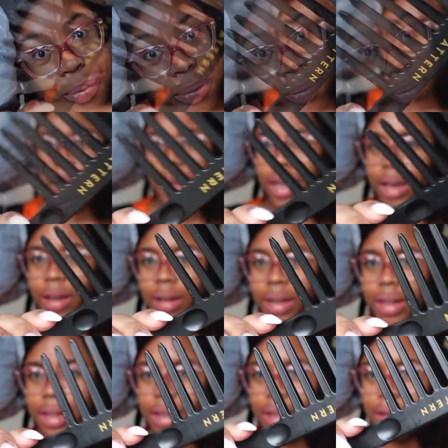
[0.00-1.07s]
So here
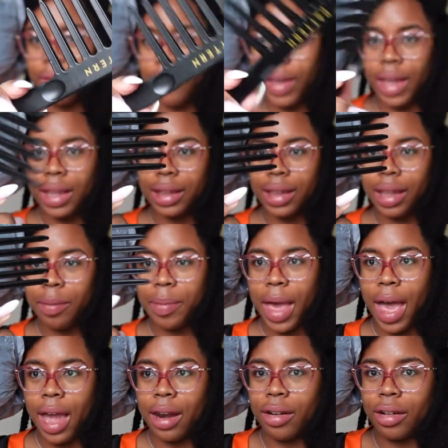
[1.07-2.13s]
is the fancy
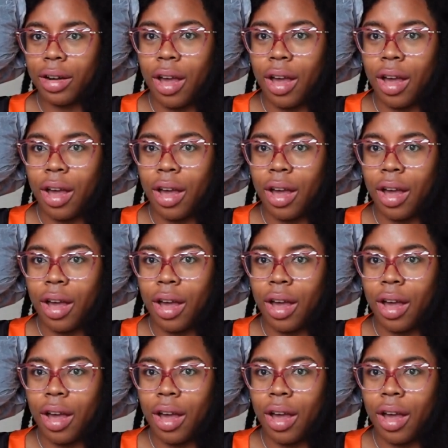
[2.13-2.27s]
pattern